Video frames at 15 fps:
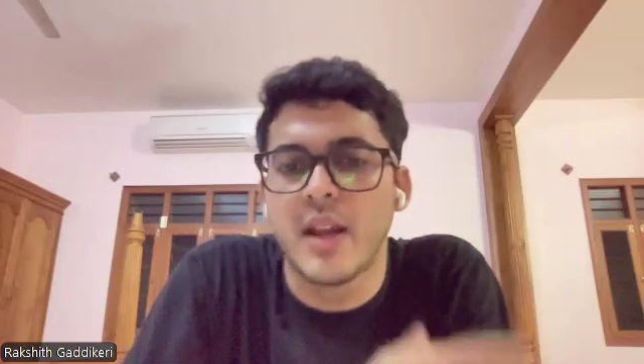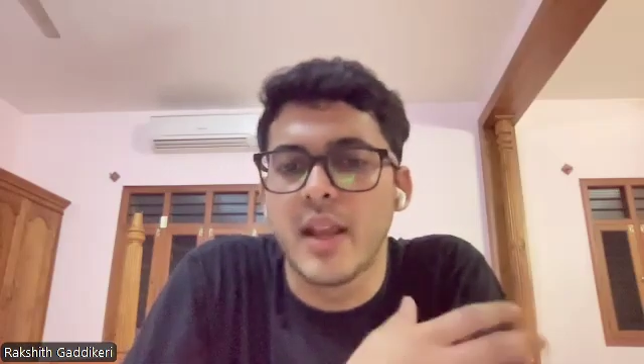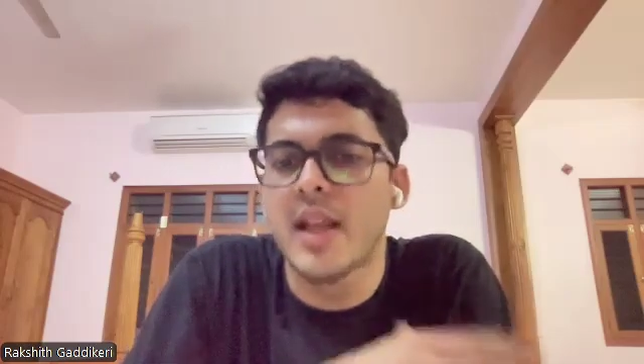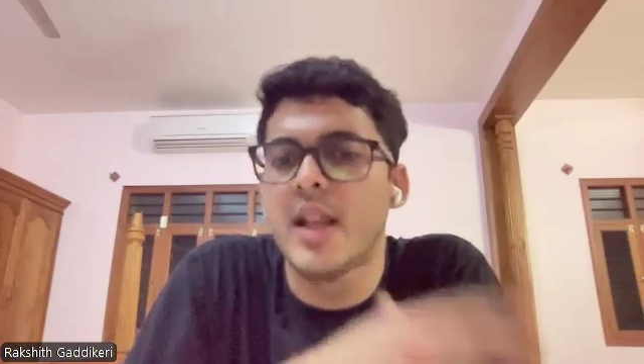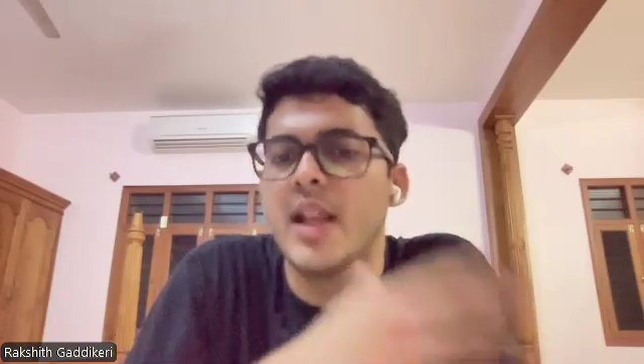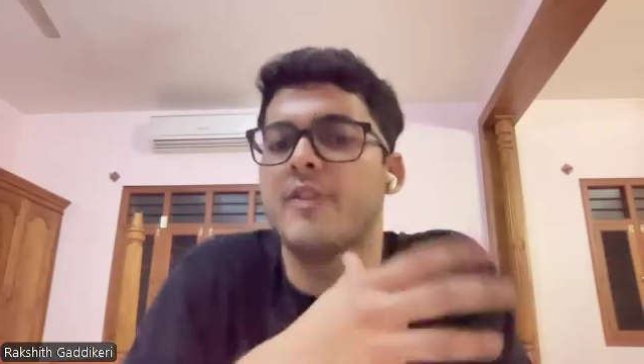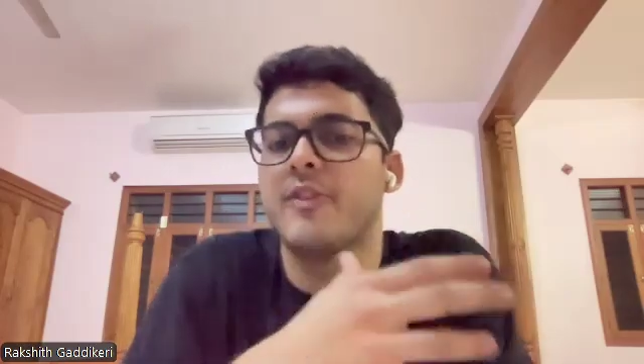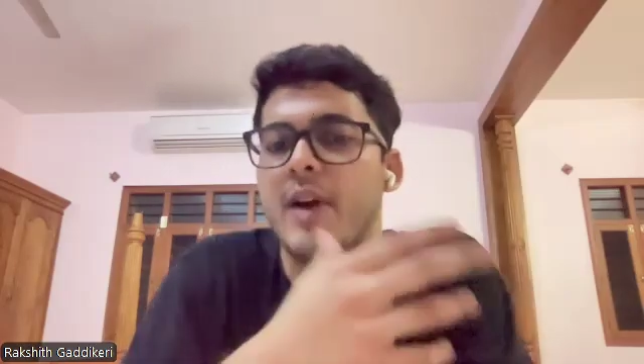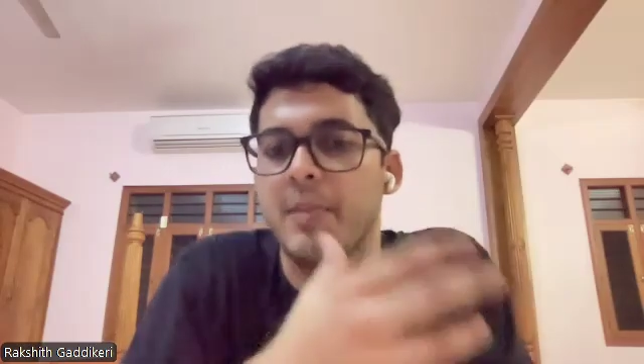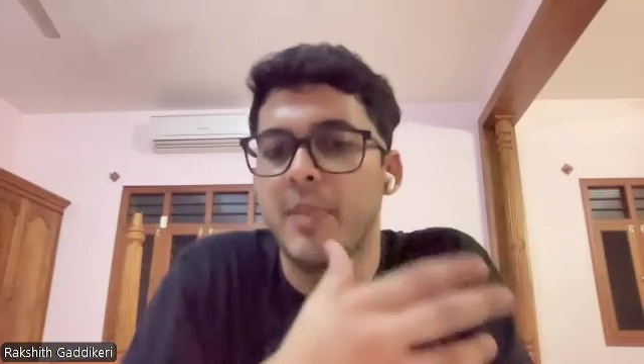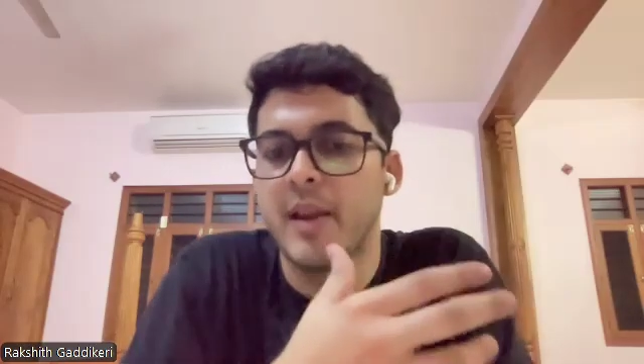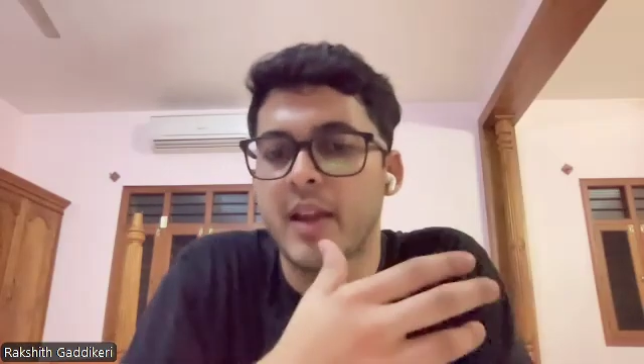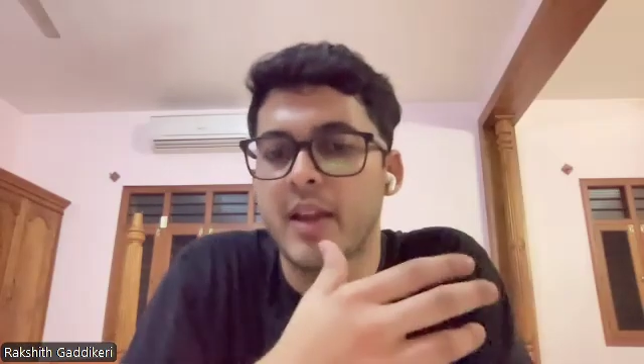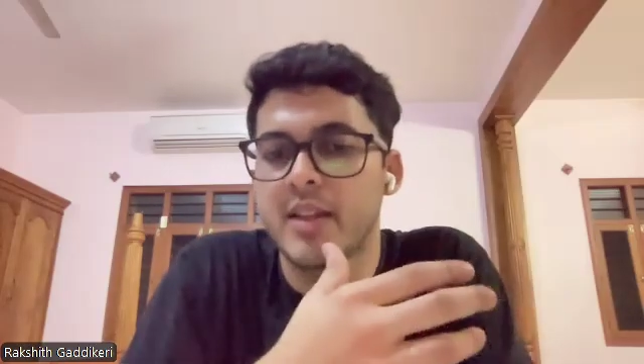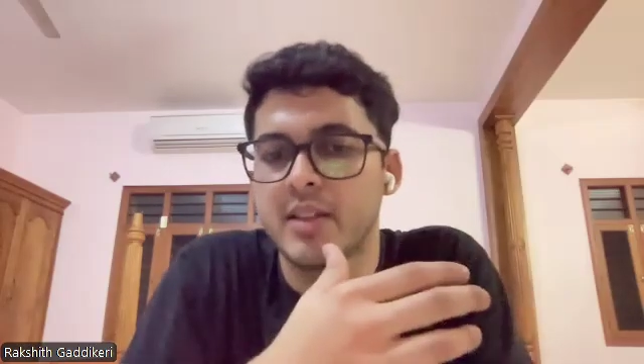real life
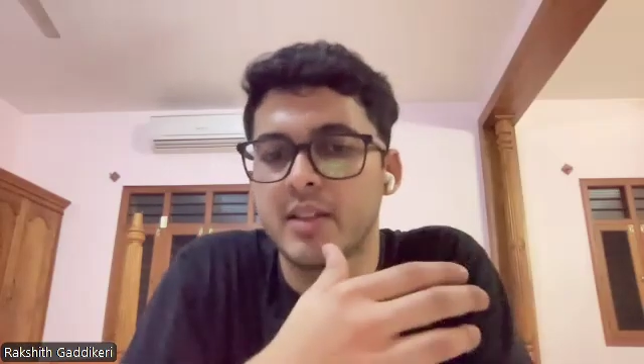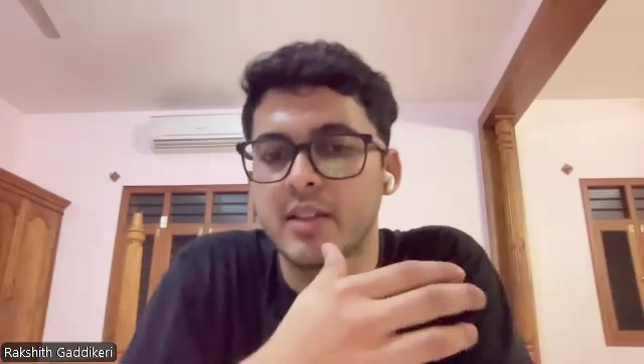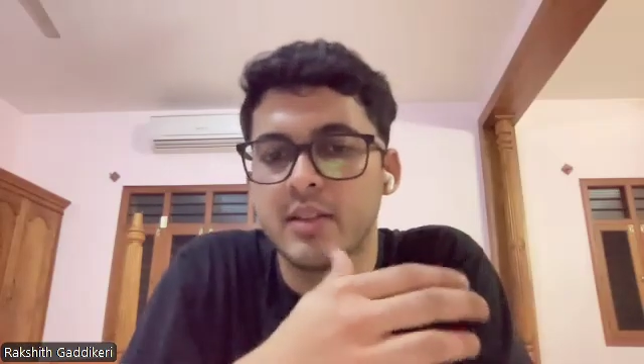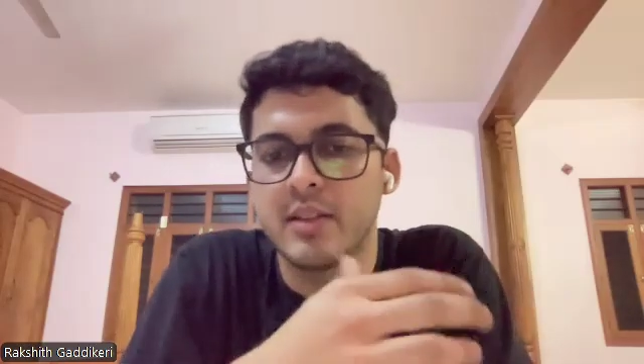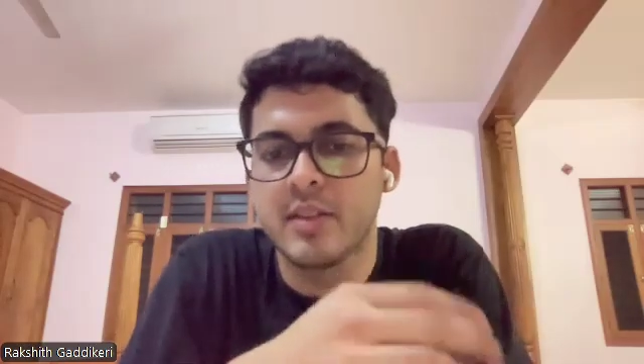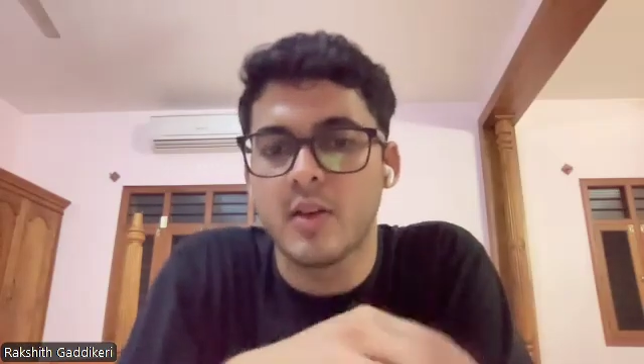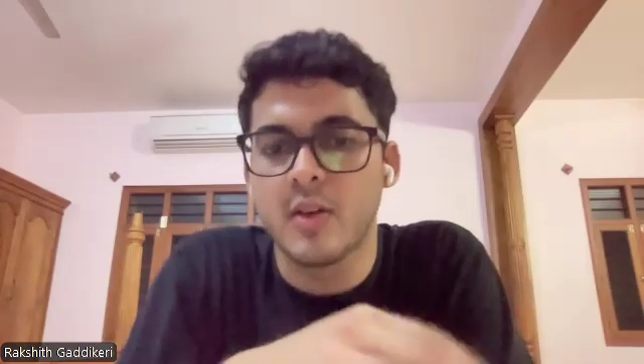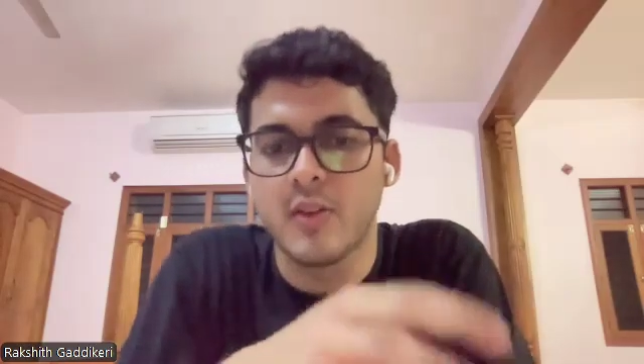applications